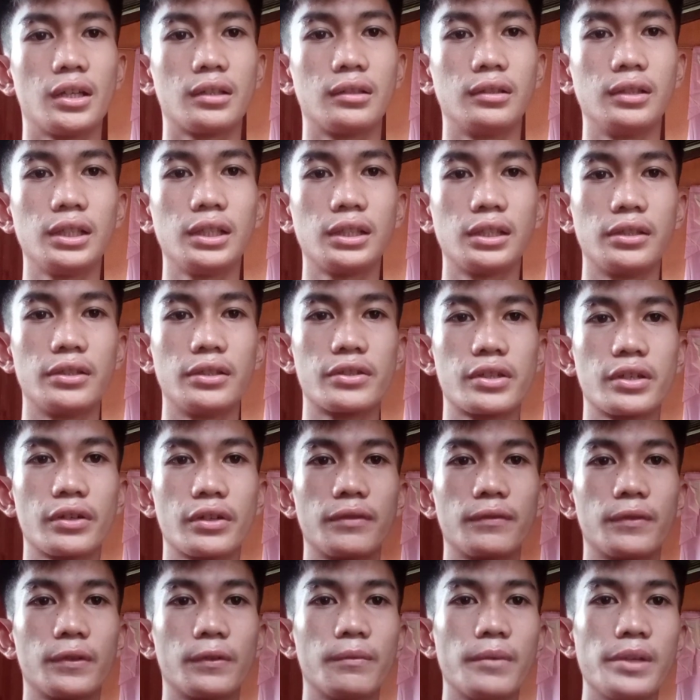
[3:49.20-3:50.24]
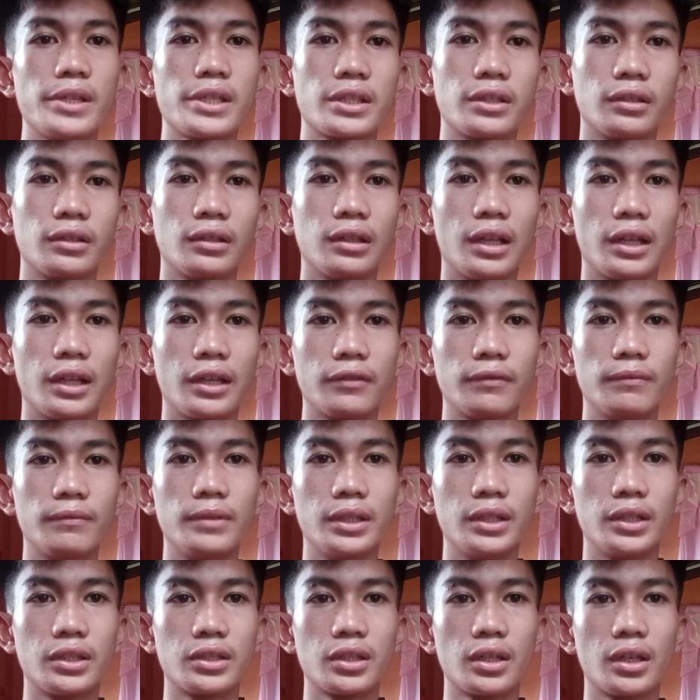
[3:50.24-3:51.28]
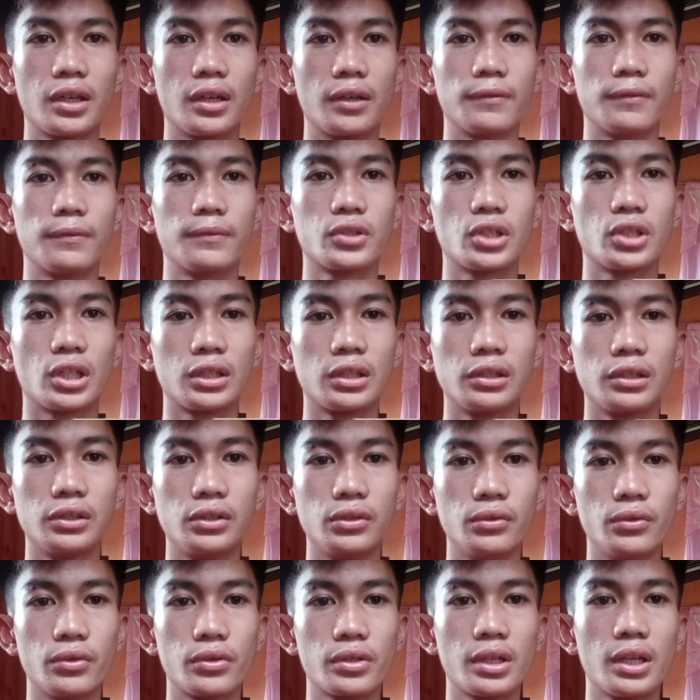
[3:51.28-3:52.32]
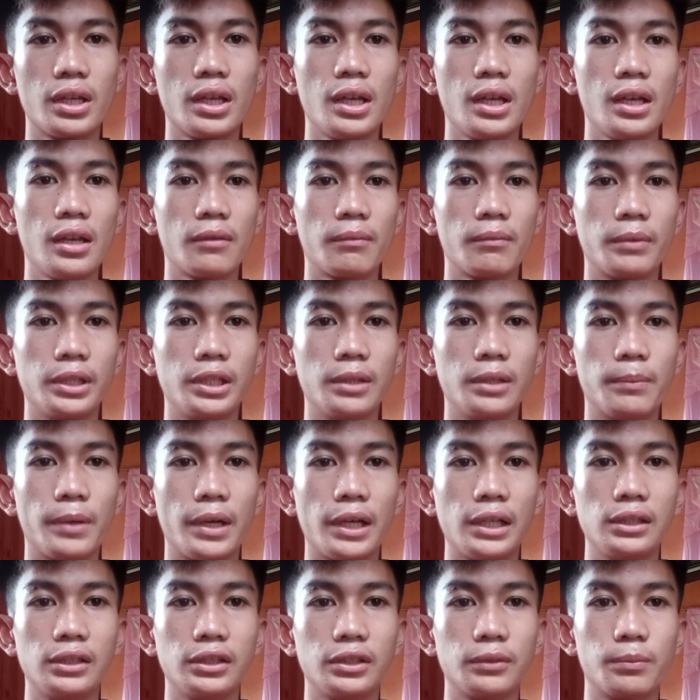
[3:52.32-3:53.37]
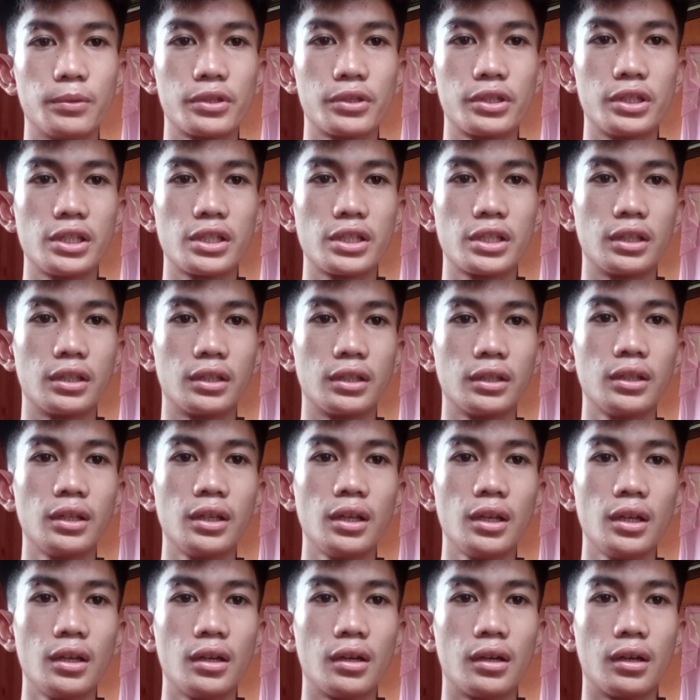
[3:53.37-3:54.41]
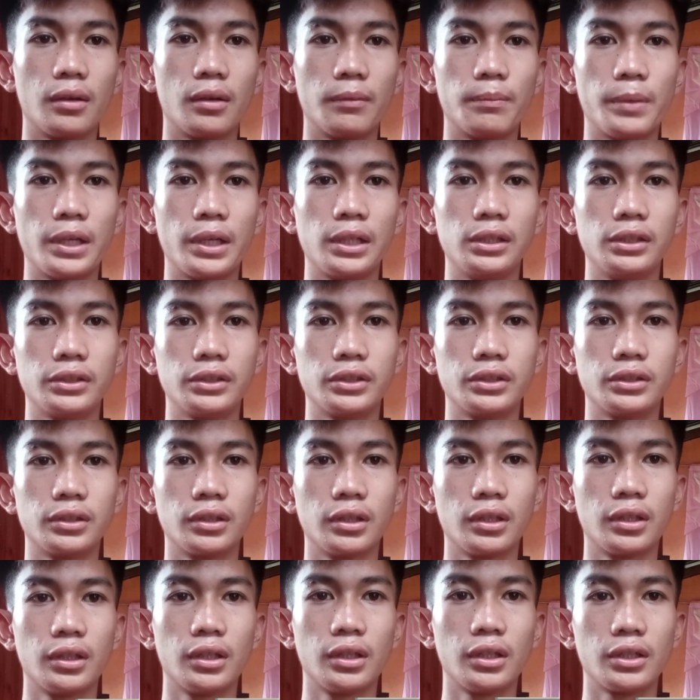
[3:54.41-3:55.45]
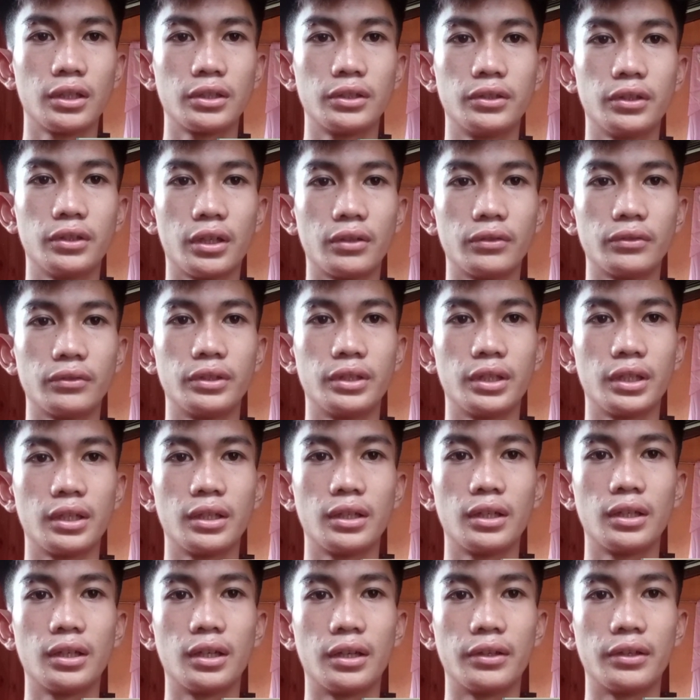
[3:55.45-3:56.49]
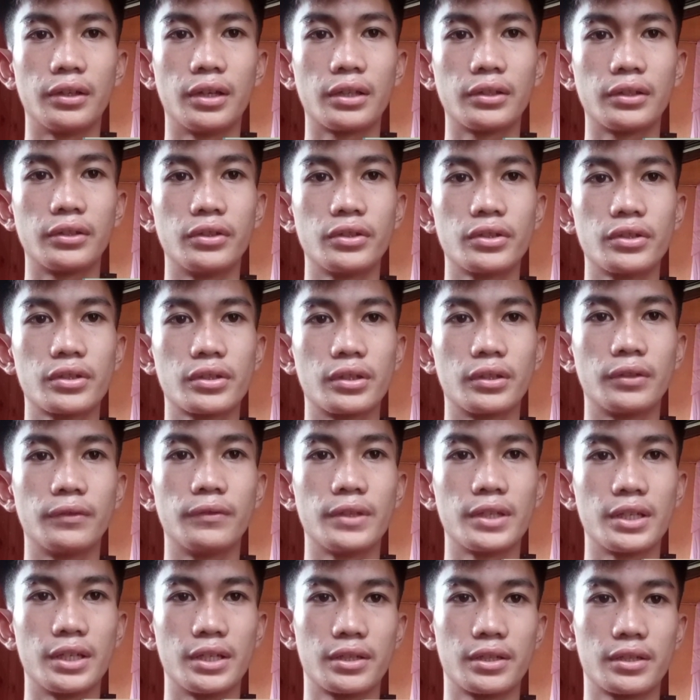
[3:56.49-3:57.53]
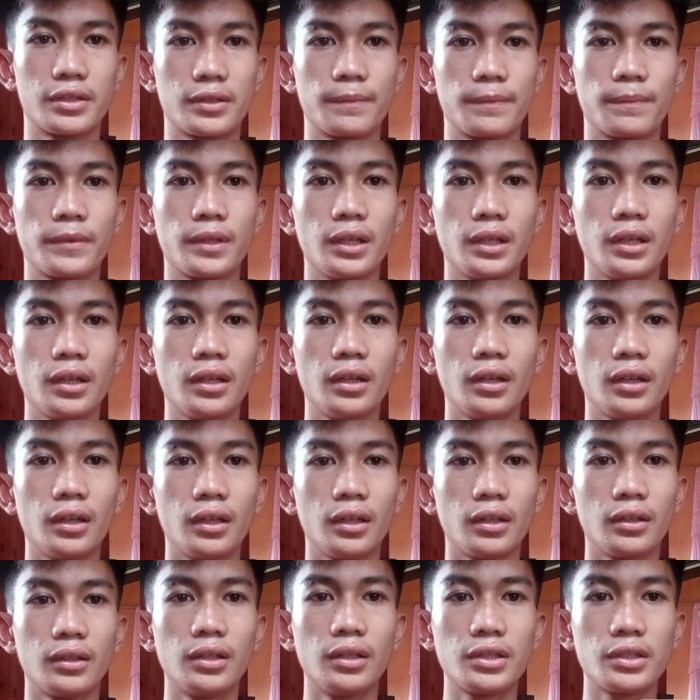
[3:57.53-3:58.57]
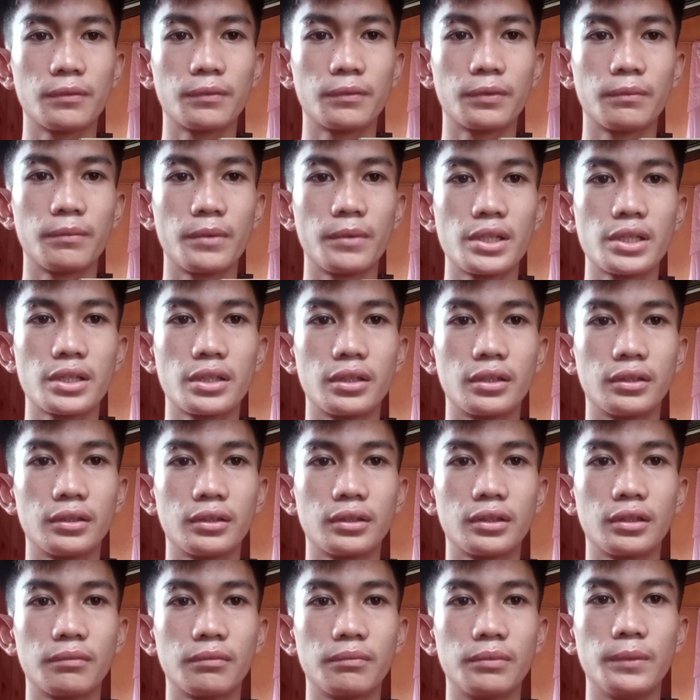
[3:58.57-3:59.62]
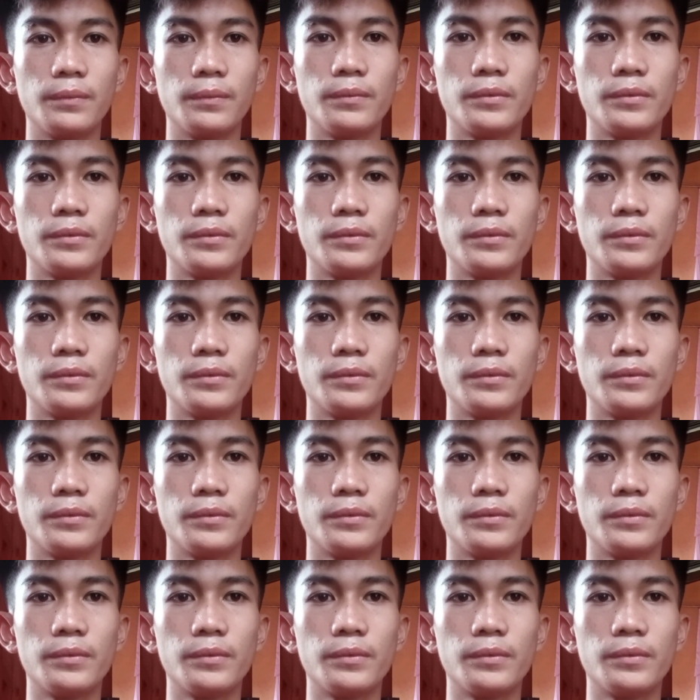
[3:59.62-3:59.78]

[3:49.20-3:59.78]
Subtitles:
collect necessary information like VHF channel use by the pilot position, pilot ground, and other services. This information can be